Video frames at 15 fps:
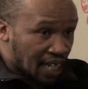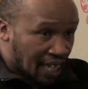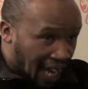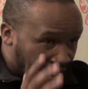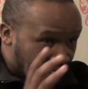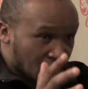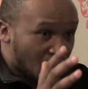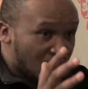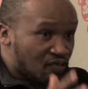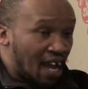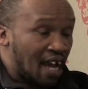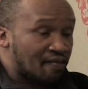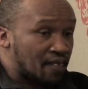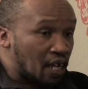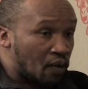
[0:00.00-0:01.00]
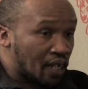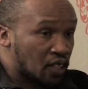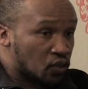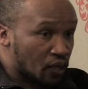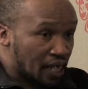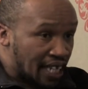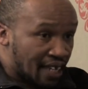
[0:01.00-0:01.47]
the kind of life they
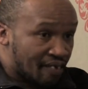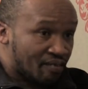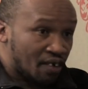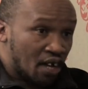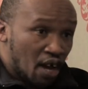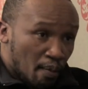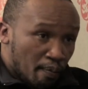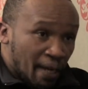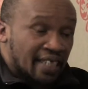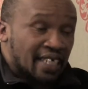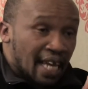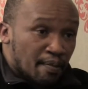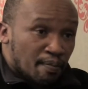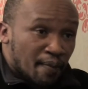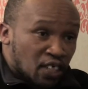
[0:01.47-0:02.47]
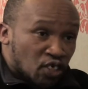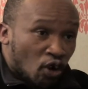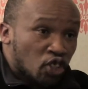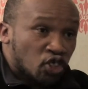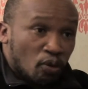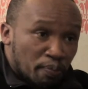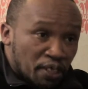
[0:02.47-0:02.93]
want to live, but they must
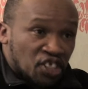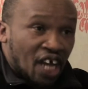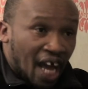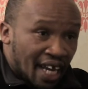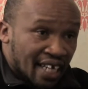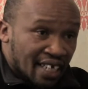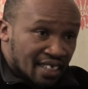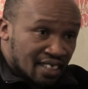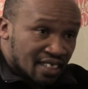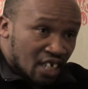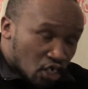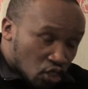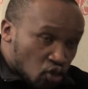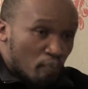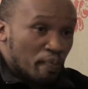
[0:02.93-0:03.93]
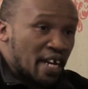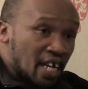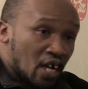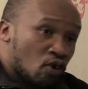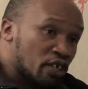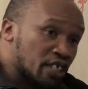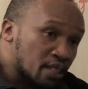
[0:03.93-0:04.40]
also be challenged to
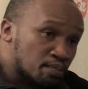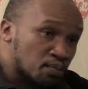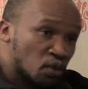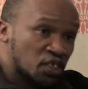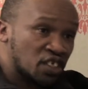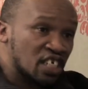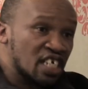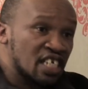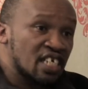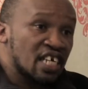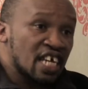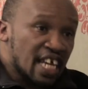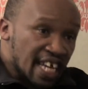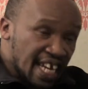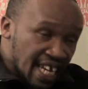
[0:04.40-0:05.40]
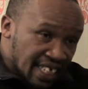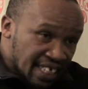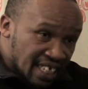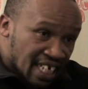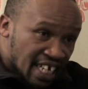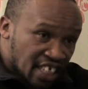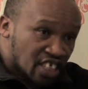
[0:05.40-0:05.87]
make a contribution
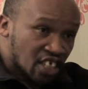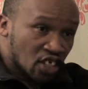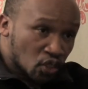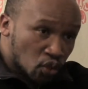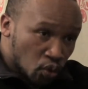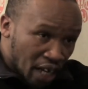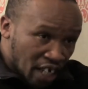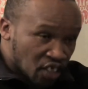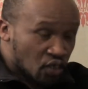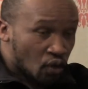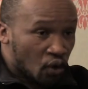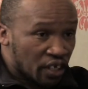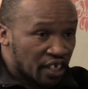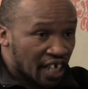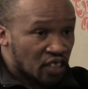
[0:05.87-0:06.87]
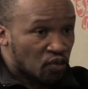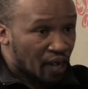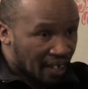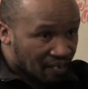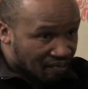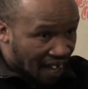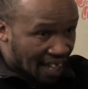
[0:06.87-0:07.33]
in relation to ensure that
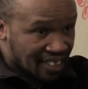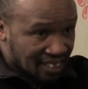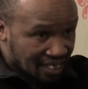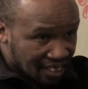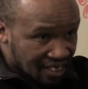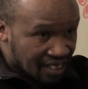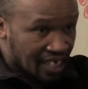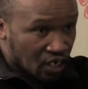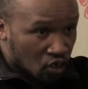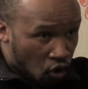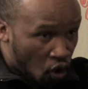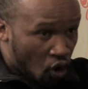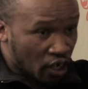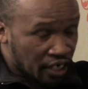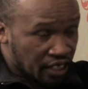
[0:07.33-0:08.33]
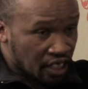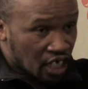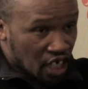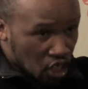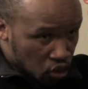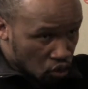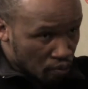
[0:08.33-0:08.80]
we advance this thing called
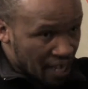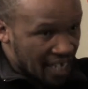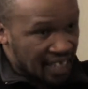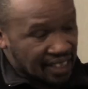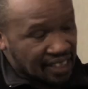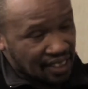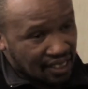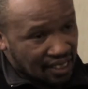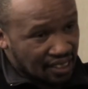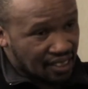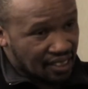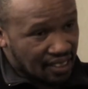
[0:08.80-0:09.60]
humanity.